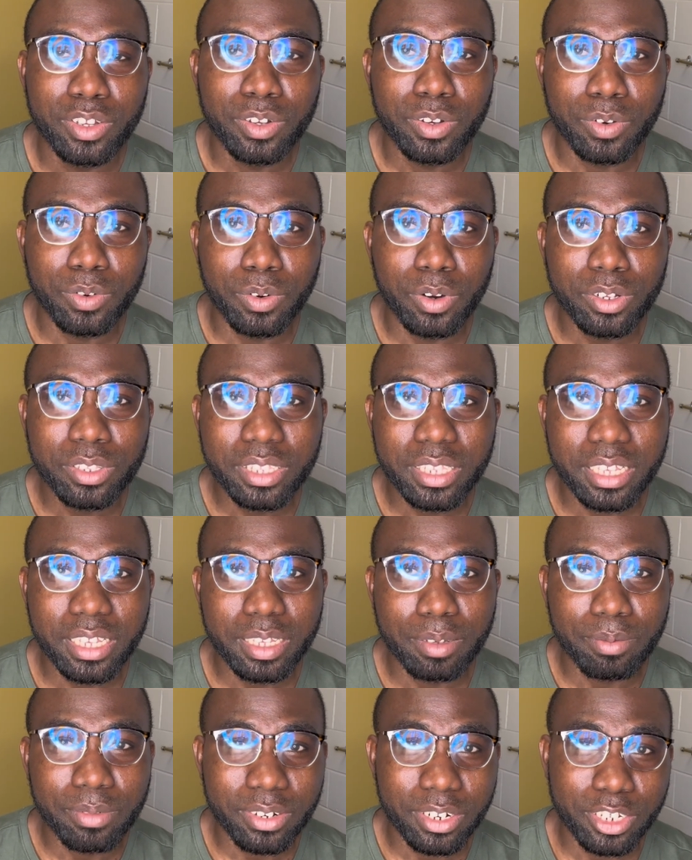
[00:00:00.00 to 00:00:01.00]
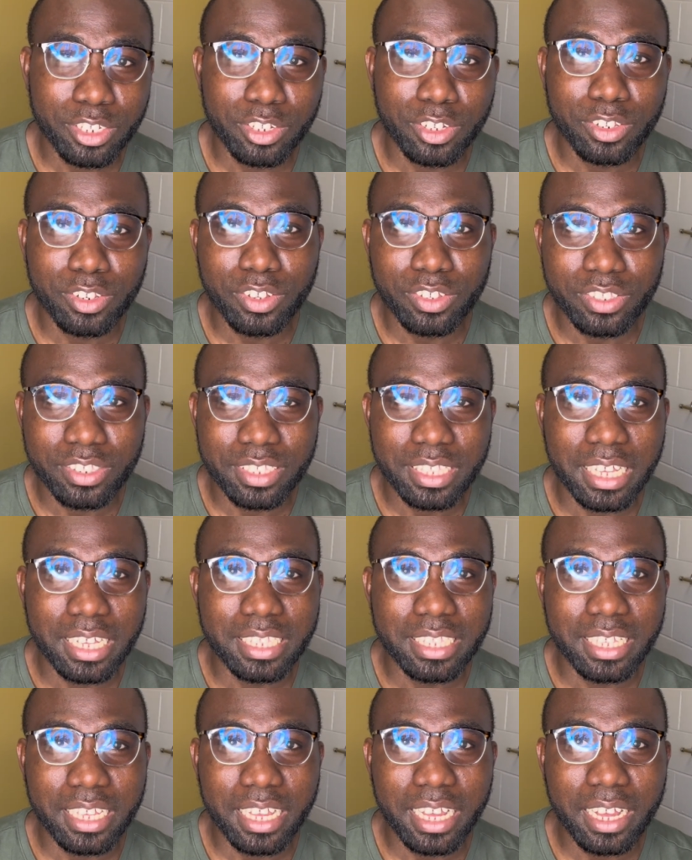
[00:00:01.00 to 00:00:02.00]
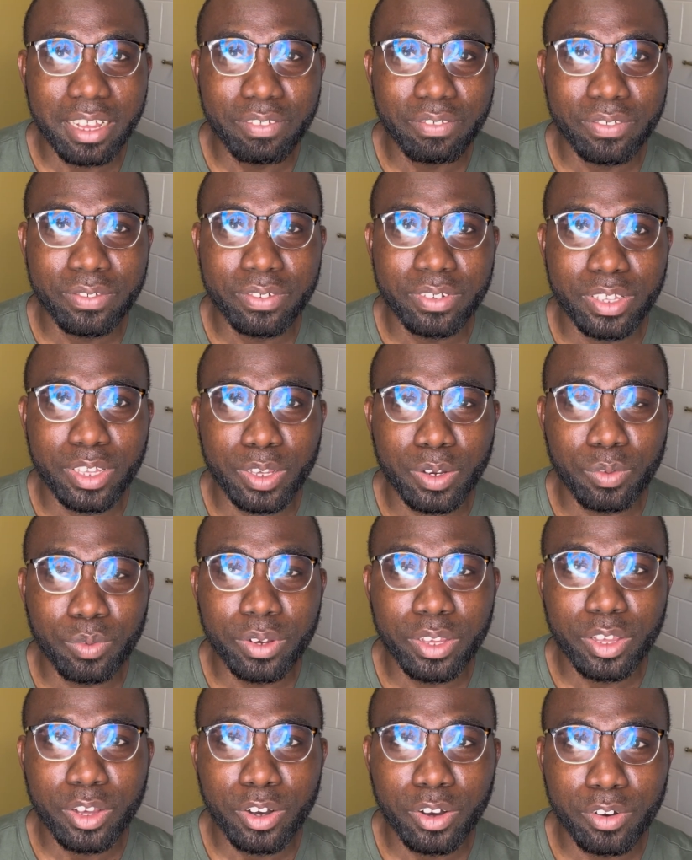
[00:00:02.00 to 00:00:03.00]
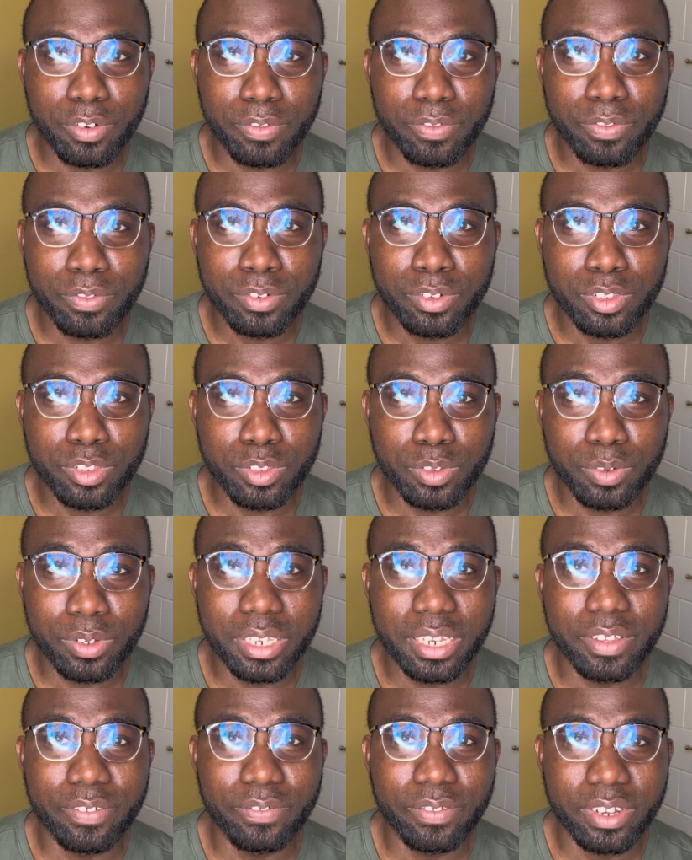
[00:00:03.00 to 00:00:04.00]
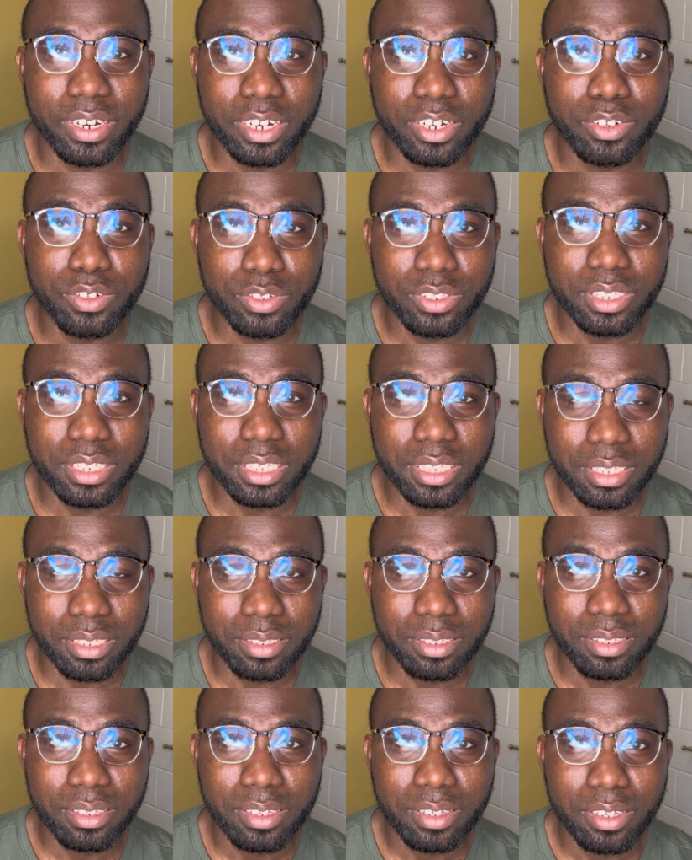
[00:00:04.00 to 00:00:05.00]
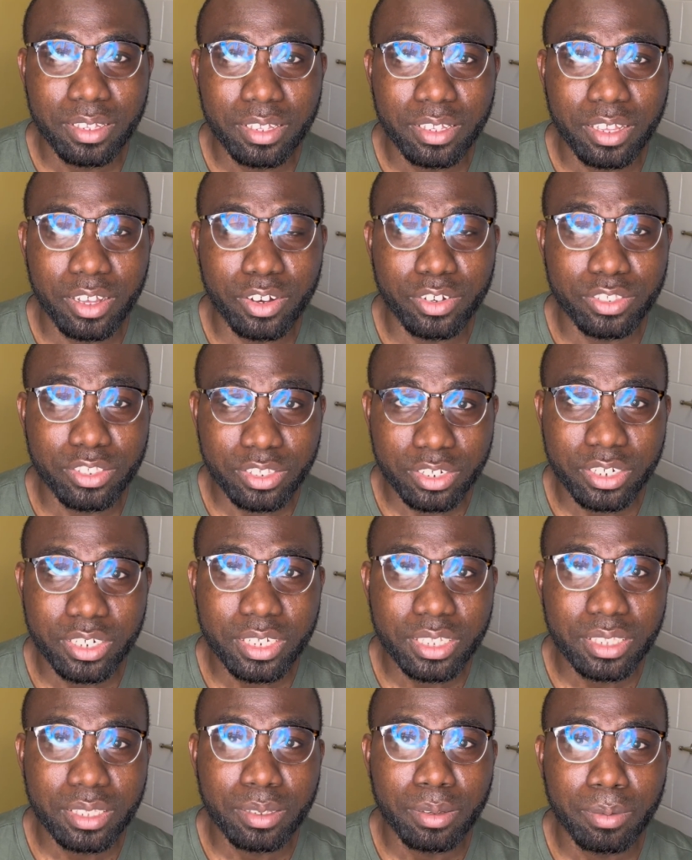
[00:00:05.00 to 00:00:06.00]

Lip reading: what the immigration does is that they have a way of doing a very routine or strict